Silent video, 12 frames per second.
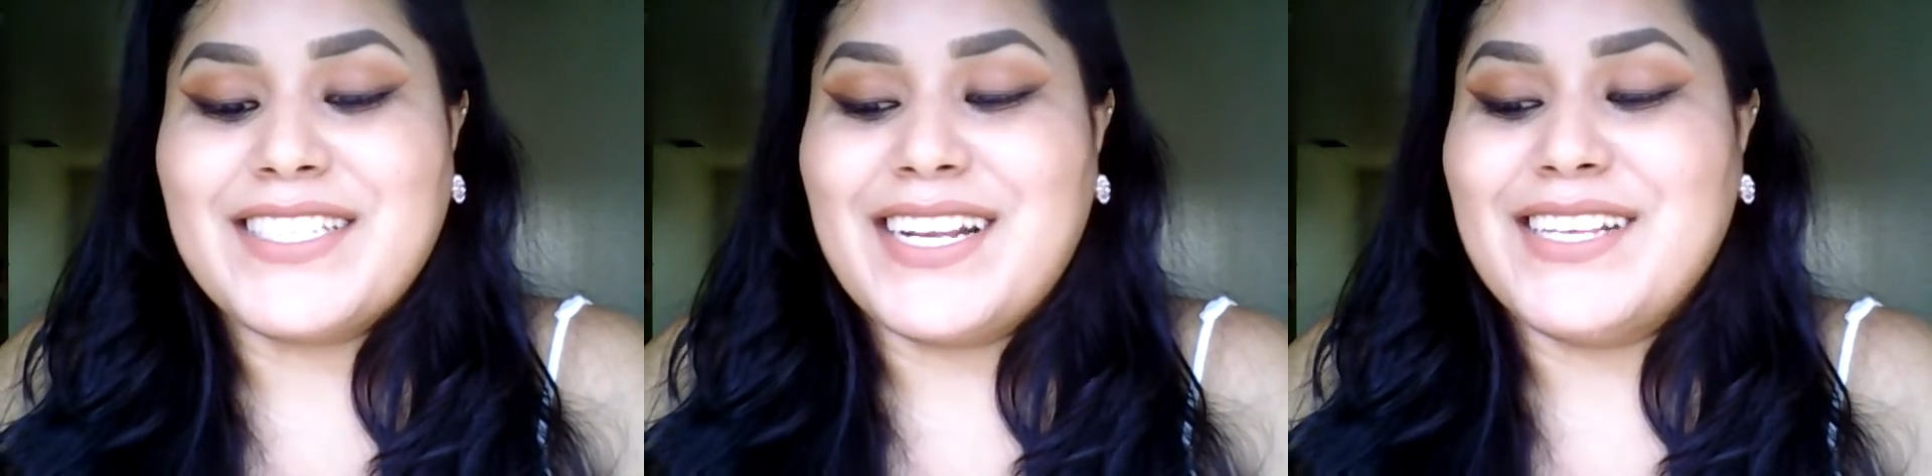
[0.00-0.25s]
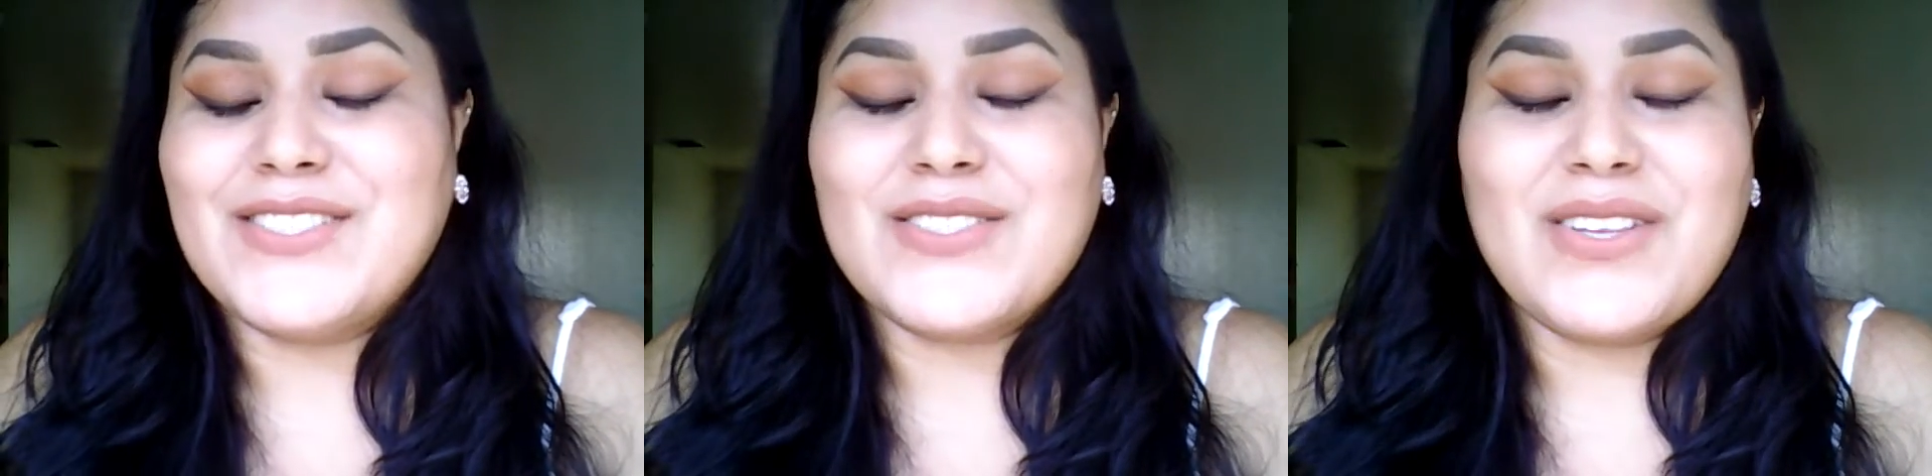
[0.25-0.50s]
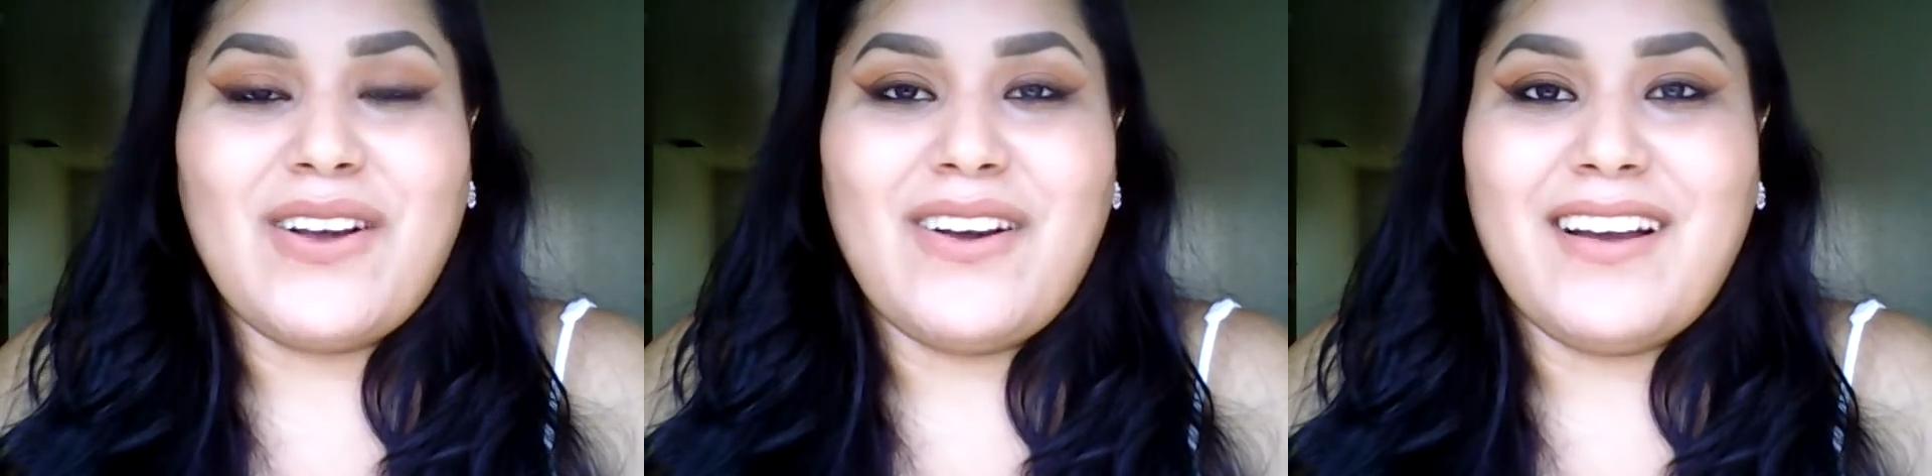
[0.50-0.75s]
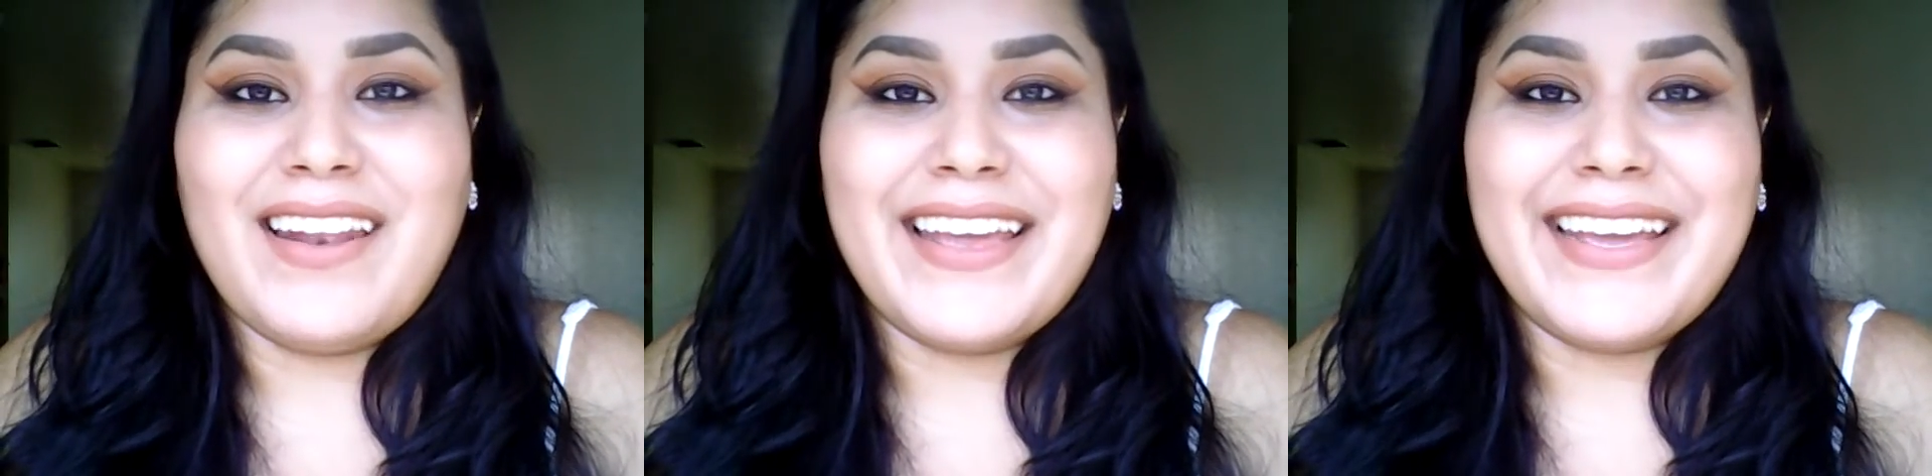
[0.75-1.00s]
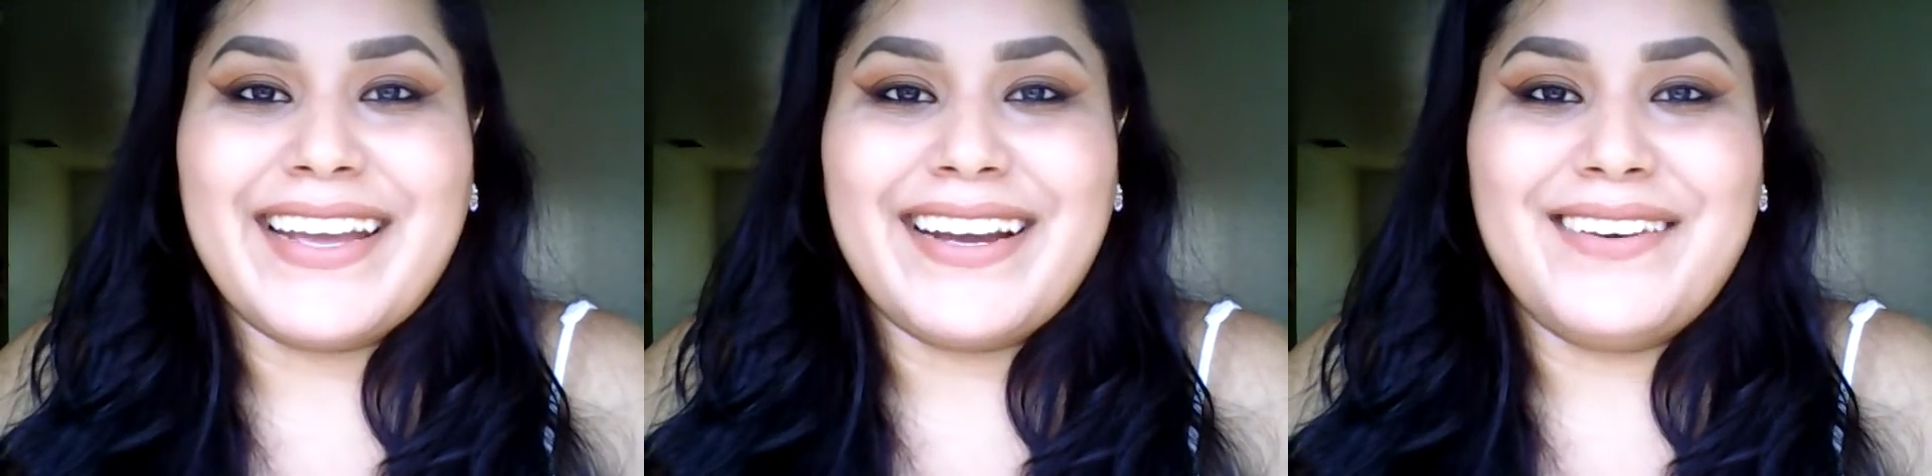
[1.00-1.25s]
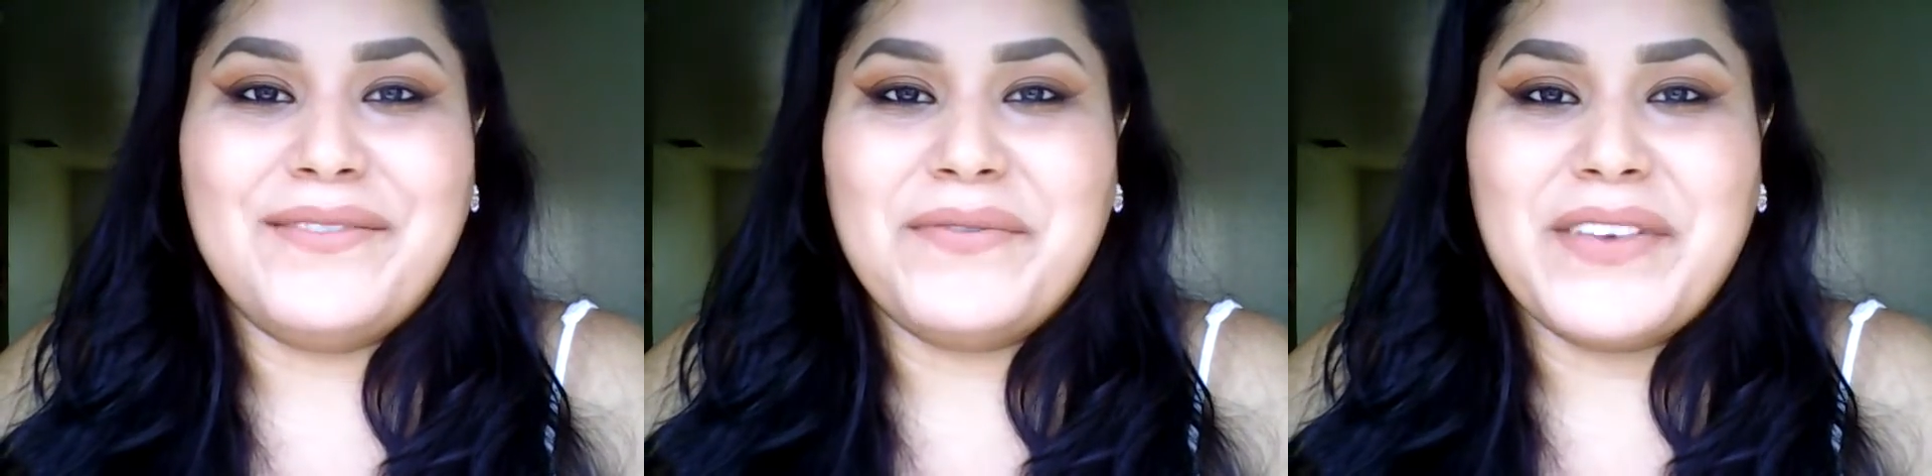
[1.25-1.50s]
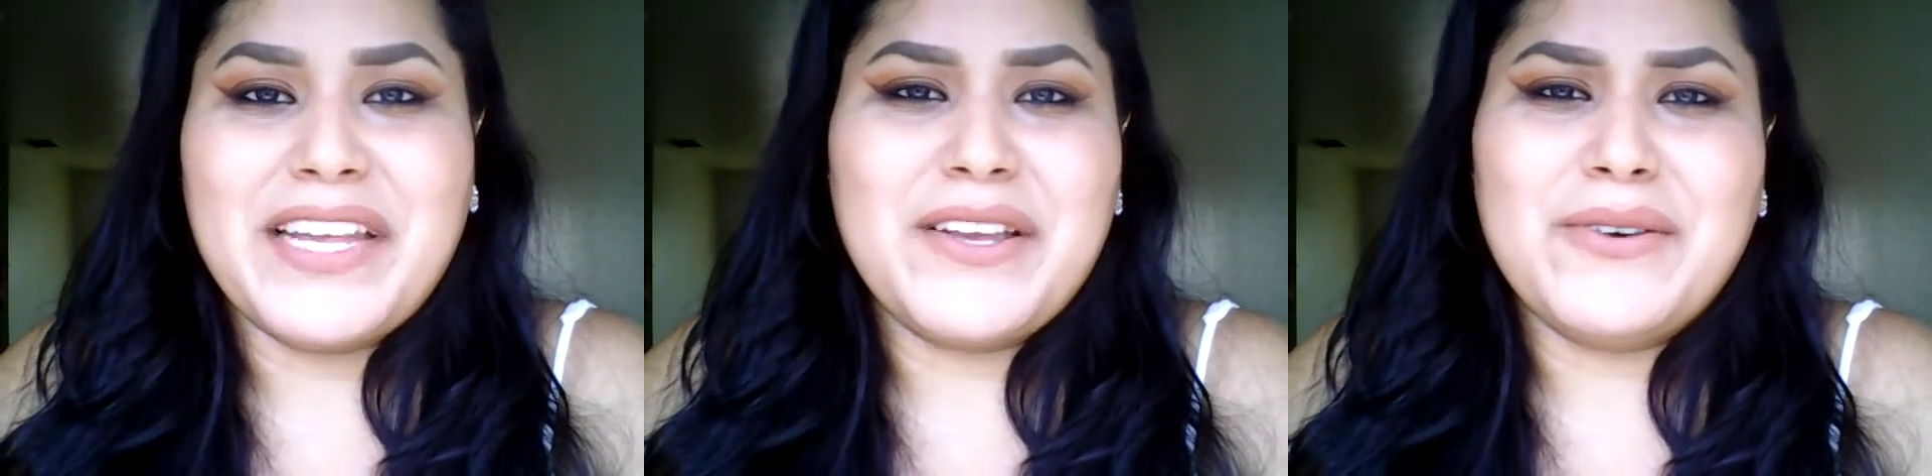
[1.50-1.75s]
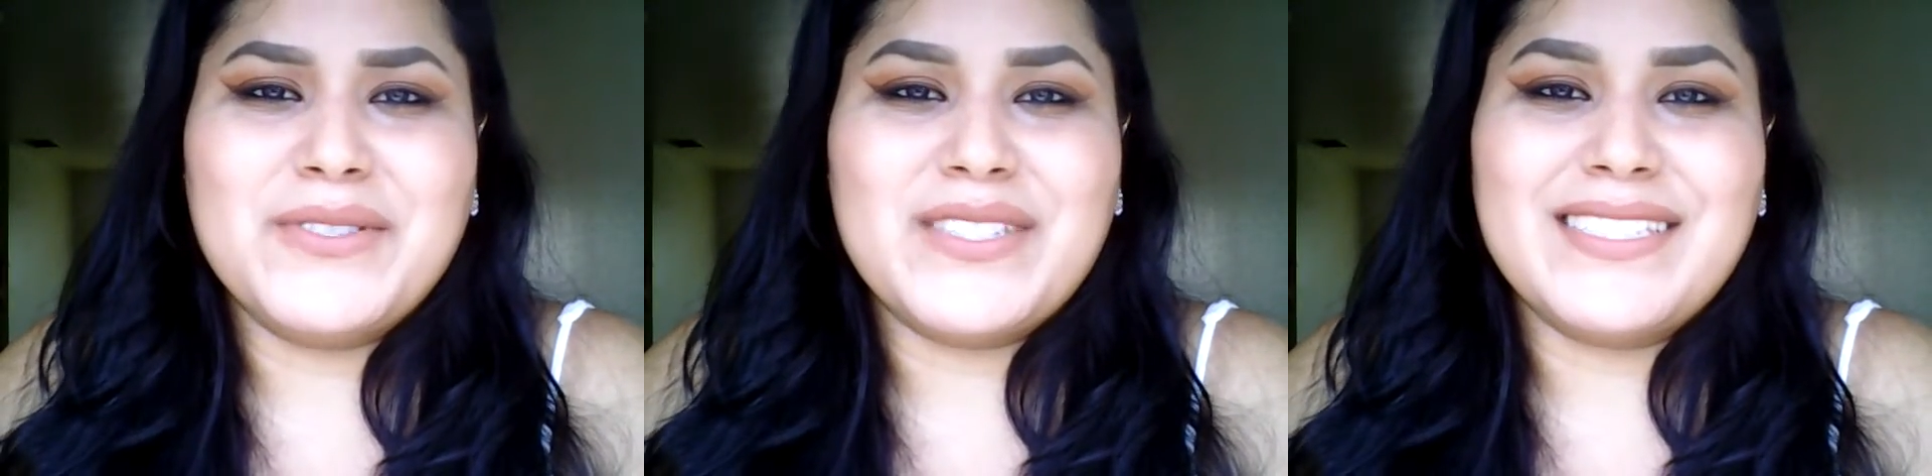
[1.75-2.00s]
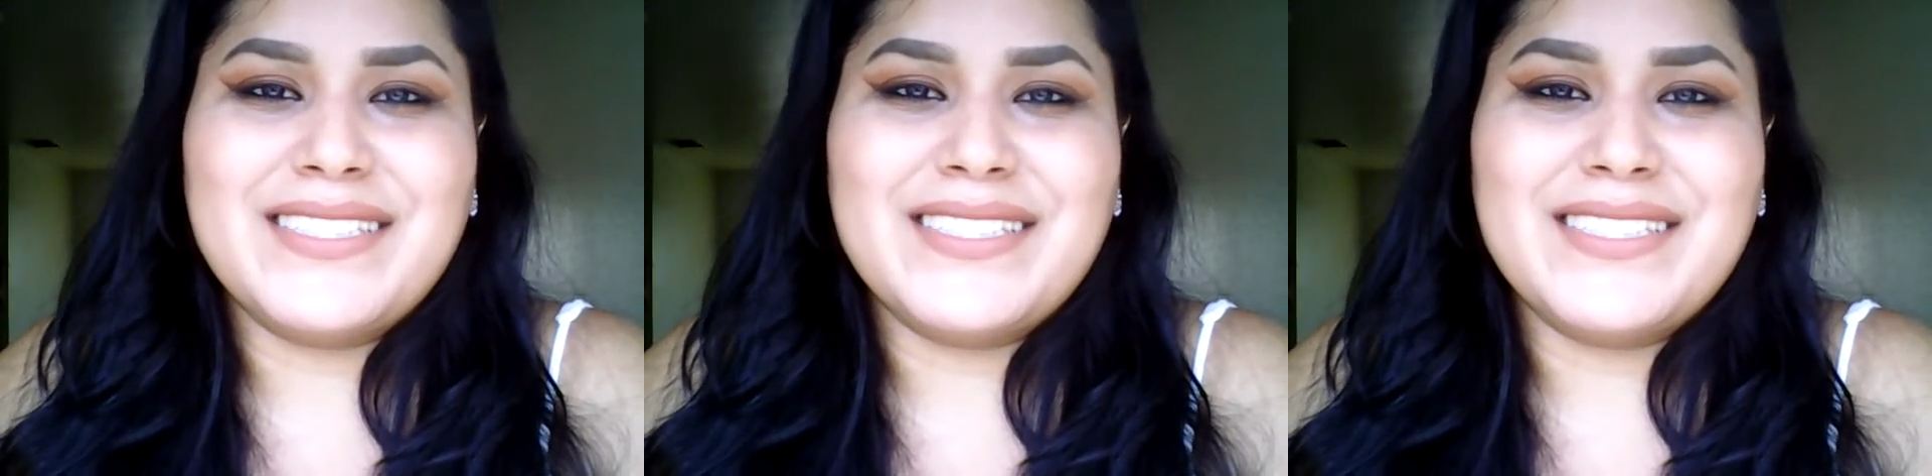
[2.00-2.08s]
that I saw like on videos